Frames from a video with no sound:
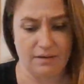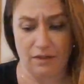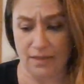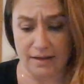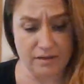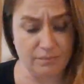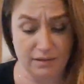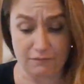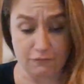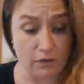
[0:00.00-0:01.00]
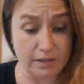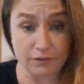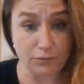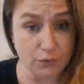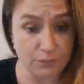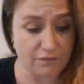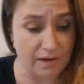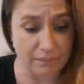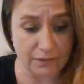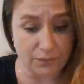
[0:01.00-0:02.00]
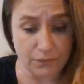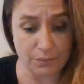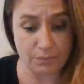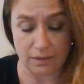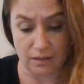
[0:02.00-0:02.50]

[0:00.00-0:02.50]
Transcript: Now that could be friend group, family group,